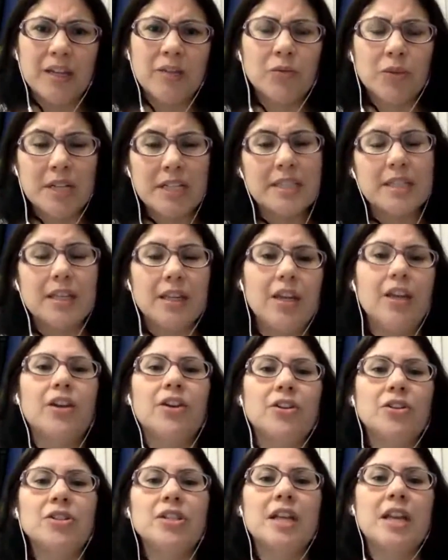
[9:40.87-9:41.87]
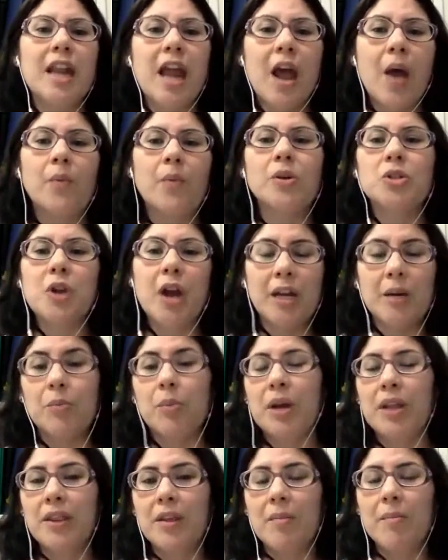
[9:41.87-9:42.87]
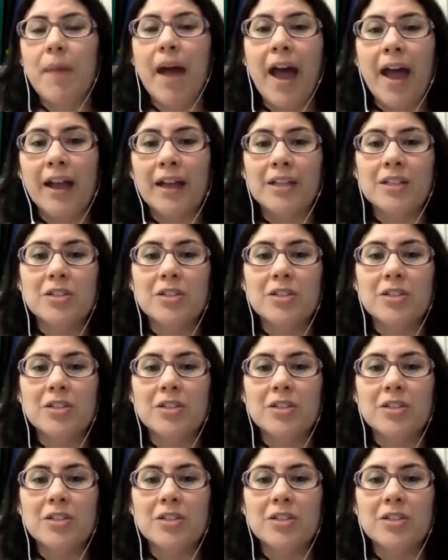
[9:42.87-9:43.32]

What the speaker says: in recent years, and now we're trying to bring them back.